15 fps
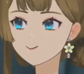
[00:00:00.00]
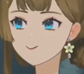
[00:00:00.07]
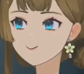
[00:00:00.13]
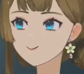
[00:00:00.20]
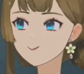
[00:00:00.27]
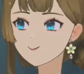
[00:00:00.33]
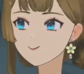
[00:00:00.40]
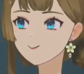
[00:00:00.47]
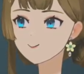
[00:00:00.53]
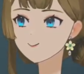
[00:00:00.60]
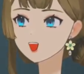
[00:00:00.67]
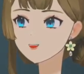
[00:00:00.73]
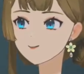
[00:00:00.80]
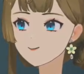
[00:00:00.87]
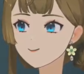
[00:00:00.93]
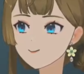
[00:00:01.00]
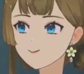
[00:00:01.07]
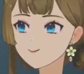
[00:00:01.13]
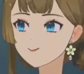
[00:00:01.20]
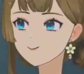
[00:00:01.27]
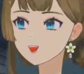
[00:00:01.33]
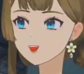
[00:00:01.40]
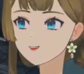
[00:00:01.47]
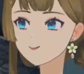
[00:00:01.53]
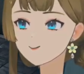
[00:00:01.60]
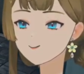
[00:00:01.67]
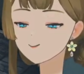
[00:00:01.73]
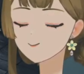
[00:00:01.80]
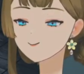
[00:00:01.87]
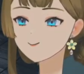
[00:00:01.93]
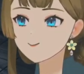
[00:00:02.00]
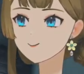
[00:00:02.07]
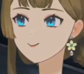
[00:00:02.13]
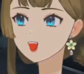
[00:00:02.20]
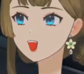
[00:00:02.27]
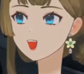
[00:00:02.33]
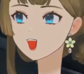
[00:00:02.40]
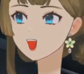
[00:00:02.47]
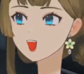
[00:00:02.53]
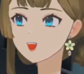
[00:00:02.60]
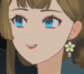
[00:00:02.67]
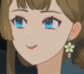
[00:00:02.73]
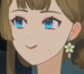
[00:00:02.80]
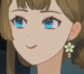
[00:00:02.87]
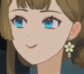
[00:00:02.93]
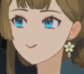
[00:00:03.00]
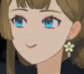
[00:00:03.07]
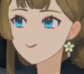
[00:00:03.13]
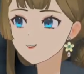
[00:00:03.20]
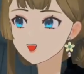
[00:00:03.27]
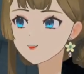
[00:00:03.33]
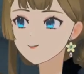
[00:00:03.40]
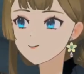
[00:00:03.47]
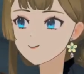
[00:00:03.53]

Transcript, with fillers: What the fuck? Wait. Come on guys. Breach.